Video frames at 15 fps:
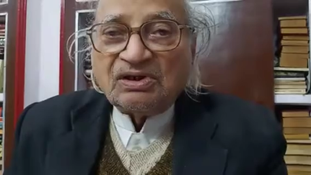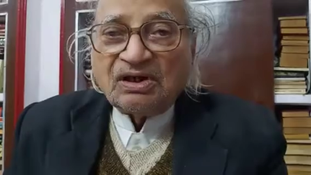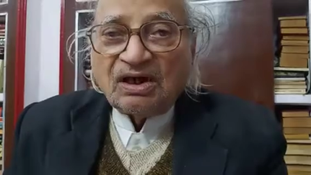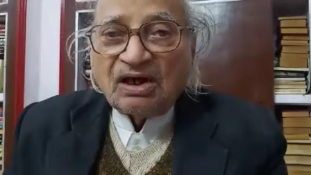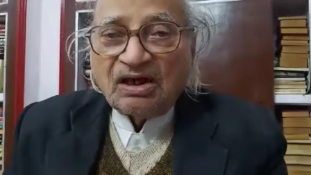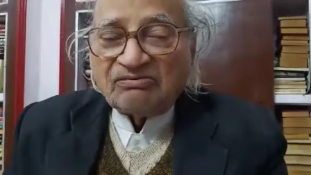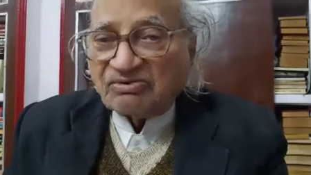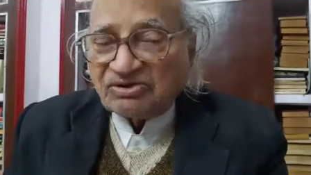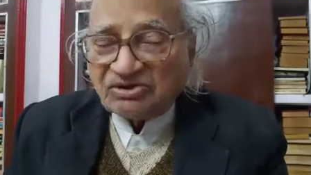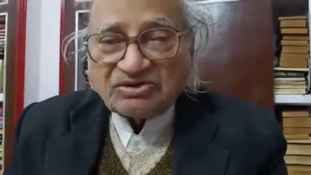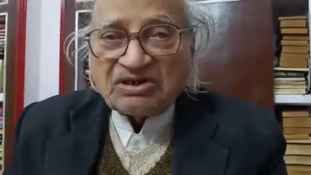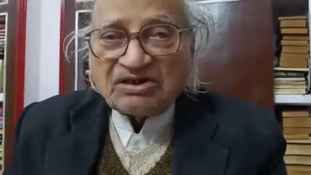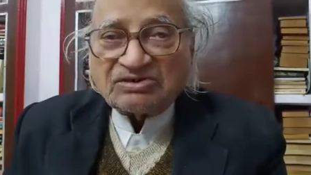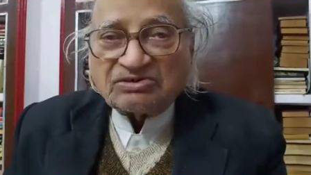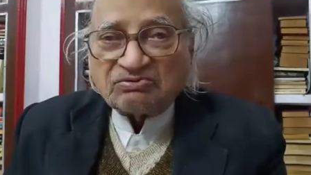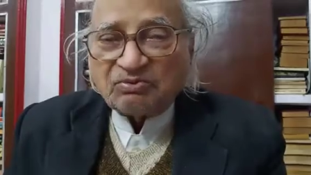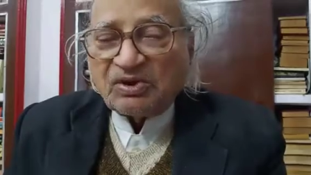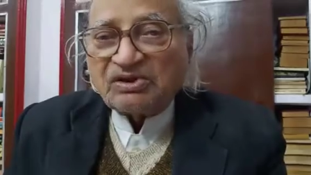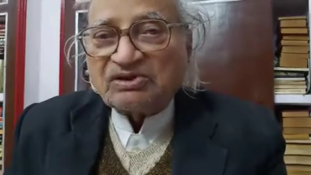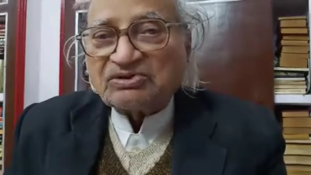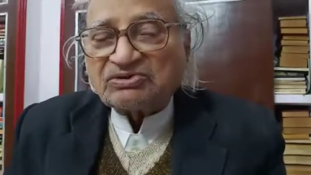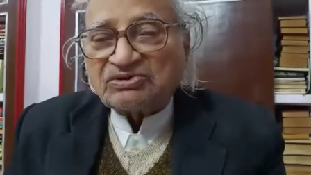and we discussed
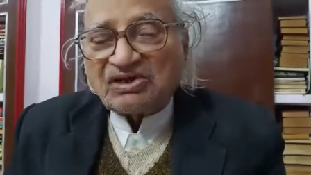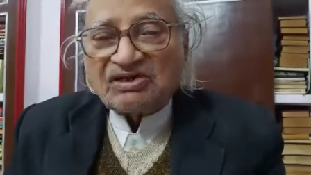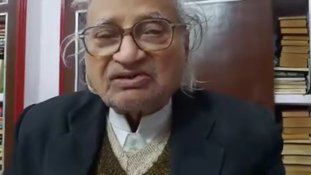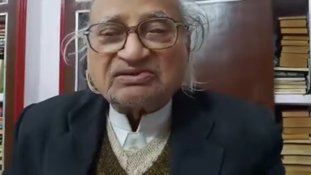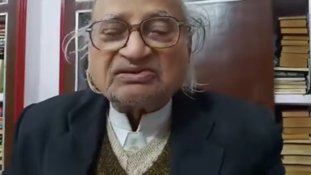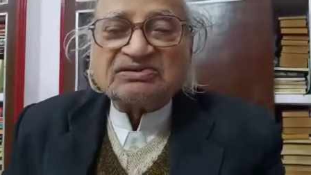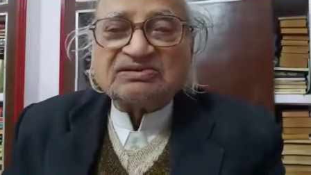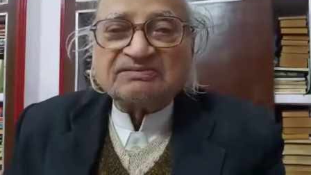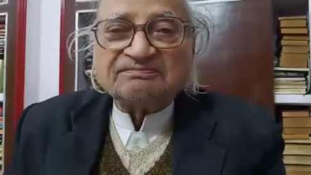various cases.